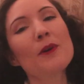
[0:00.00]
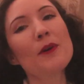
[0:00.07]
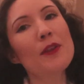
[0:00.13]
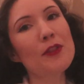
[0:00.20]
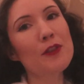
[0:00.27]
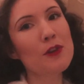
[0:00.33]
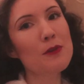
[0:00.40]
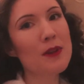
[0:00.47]
going
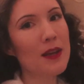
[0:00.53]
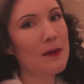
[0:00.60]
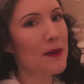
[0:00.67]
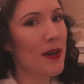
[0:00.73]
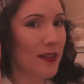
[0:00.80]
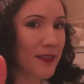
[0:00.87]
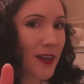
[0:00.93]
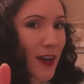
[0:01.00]
through like
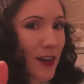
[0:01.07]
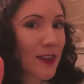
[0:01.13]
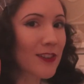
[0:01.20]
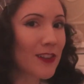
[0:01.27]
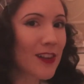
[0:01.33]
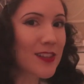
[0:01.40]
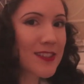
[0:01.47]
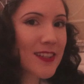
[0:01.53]
my entire
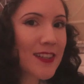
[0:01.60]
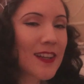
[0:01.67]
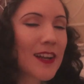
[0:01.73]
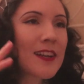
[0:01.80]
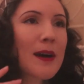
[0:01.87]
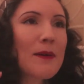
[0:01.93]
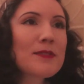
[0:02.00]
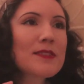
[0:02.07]
closet,
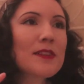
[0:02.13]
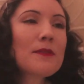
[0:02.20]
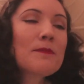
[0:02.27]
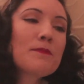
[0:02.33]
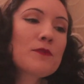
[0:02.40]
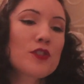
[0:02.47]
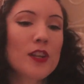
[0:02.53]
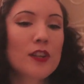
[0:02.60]
and I was like,
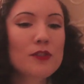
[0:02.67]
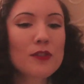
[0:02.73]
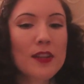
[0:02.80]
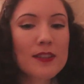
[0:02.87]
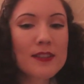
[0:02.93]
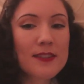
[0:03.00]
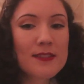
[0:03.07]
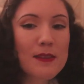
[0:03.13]
oh, should I do that
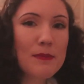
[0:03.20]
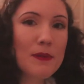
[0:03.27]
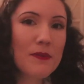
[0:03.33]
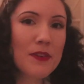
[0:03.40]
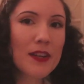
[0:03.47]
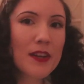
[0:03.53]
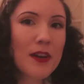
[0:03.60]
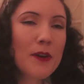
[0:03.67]
as a separate
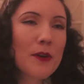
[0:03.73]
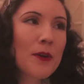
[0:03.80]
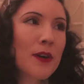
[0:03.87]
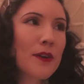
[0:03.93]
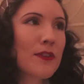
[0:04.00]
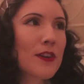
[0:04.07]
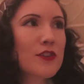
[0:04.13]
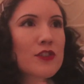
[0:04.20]
video, or
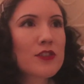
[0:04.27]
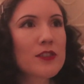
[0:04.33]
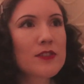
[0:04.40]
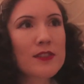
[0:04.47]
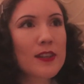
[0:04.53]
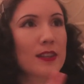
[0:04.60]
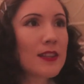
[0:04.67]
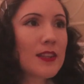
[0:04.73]
if I should
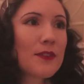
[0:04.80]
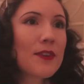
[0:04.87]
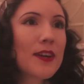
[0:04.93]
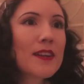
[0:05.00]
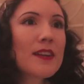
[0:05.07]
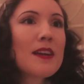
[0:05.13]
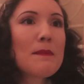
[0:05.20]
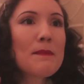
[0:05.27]
just like leave
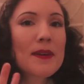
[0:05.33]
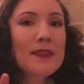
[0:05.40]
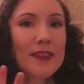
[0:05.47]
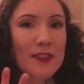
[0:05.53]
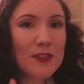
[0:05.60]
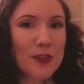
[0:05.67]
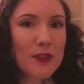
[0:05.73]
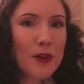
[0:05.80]
it, because
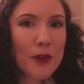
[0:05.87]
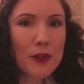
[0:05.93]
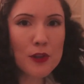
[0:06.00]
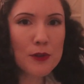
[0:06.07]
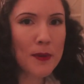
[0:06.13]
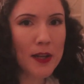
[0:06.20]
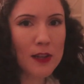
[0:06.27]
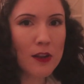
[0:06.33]
I do go
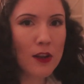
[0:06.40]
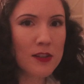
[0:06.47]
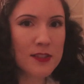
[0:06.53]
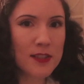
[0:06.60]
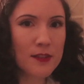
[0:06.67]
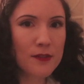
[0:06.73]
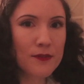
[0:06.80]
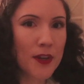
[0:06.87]
through my
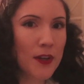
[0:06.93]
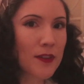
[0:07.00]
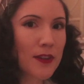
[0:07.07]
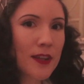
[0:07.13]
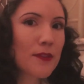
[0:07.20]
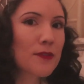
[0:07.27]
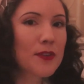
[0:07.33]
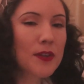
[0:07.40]
closet
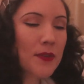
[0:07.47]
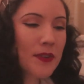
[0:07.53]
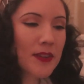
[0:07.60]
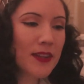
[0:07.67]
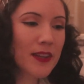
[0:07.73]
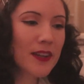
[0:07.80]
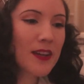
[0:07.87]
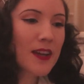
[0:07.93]
fairly
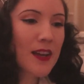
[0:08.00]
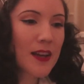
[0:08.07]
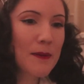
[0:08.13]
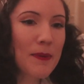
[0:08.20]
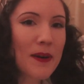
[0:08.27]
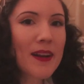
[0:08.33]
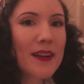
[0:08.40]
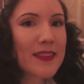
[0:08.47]
frequently,
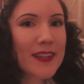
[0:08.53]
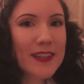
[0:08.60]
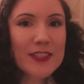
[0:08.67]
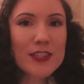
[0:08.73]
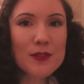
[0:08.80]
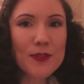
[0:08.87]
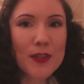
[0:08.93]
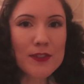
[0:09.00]
but I think it
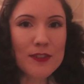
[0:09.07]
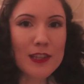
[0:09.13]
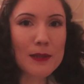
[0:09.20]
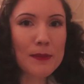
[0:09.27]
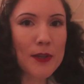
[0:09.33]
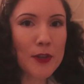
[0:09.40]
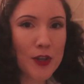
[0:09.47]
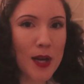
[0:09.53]
just feels a
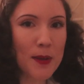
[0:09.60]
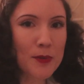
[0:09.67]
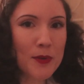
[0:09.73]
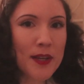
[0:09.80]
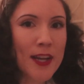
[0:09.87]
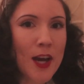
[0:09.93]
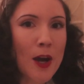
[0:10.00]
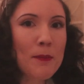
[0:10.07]
little bit crammed
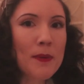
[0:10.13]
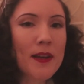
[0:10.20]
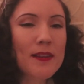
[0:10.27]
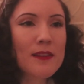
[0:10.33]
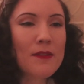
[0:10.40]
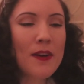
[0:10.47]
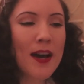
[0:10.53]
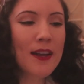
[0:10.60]
right now because
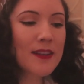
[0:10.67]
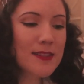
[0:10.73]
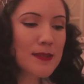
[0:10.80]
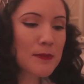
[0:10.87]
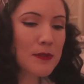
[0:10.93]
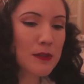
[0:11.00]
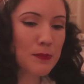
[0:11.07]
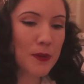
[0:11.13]
I've added
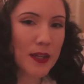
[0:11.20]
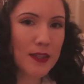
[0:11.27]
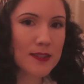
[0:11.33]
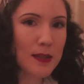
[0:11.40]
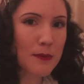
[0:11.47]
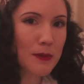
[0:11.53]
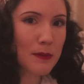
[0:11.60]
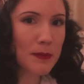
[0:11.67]
some spring
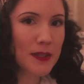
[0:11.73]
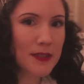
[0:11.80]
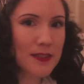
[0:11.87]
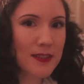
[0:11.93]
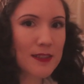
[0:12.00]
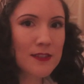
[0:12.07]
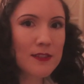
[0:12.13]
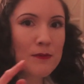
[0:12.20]
summer
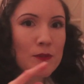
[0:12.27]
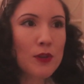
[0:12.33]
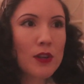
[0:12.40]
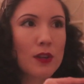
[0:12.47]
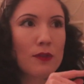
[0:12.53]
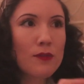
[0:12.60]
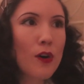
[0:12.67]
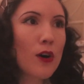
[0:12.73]
pieces during
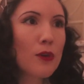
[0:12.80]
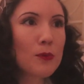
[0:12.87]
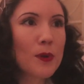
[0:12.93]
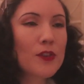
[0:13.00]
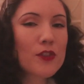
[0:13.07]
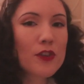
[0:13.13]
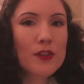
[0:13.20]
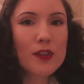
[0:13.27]
the fall and
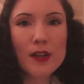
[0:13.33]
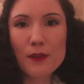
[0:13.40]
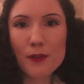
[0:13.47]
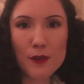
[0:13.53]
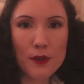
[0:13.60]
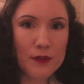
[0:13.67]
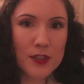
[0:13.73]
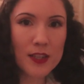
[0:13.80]
winter that I've
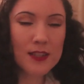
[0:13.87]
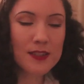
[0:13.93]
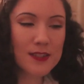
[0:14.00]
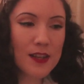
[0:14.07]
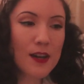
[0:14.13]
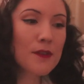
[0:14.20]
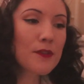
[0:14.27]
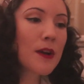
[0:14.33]
thrifted and
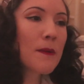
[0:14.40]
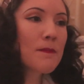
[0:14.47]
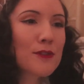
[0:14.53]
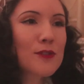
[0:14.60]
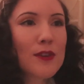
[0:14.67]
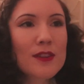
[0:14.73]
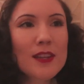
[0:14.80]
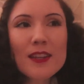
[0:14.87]
stuff.
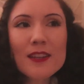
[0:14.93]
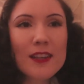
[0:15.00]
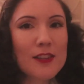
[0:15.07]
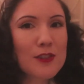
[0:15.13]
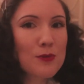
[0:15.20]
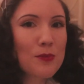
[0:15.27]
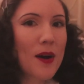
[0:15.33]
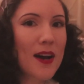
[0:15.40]
So I think
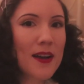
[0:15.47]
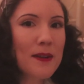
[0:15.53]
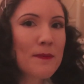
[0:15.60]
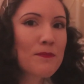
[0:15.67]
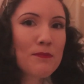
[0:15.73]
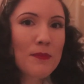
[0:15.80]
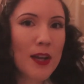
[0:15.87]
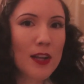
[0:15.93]
that's why
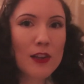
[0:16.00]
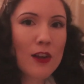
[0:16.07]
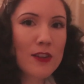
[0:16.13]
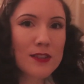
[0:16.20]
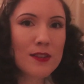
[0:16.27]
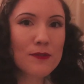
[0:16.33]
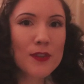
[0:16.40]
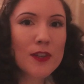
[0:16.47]
my
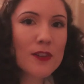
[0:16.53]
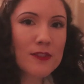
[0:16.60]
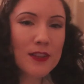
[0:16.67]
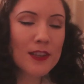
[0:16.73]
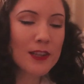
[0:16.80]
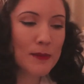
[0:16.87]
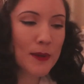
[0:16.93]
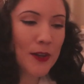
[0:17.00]
closet feels a
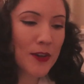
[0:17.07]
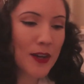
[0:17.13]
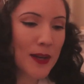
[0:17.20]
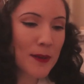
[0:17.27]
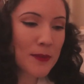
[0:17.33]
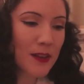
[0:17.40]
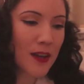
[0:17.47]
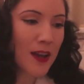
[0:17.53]
little bit
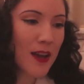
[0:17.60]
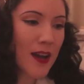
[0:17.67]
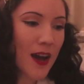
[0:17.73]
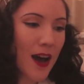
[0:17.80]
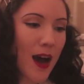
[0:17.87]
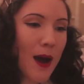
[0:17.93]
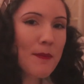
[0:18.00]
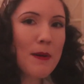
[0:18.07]
crammed.
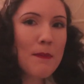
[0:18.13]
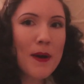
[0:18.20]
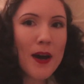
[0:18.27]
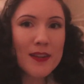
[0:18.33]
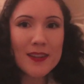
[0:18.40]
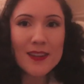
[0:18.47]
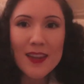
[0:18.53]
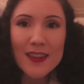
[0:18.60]
But
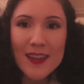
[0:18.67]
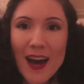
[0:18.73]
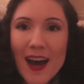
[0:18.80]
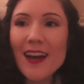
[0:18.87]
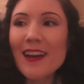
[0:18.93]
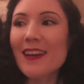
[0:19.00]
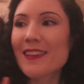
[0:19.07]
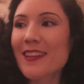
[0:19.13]
other than
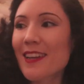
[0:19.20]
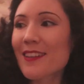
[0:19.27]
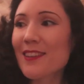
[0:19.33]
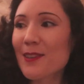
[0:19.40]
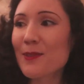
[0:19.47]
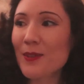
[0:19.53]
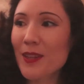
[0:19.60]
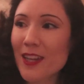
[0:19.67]
that, I think I
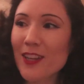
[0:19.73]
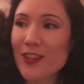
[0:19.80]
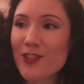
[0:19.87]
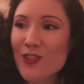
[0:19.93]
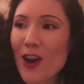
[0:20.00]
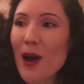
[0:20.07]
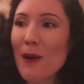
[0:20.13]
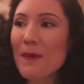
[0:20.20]
did a really good
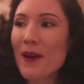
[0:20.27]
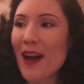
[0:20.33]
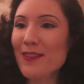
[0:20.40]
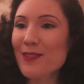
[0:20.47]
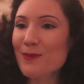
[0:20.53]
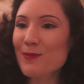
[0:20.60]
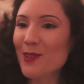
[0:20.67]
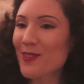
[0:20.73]
job. I have some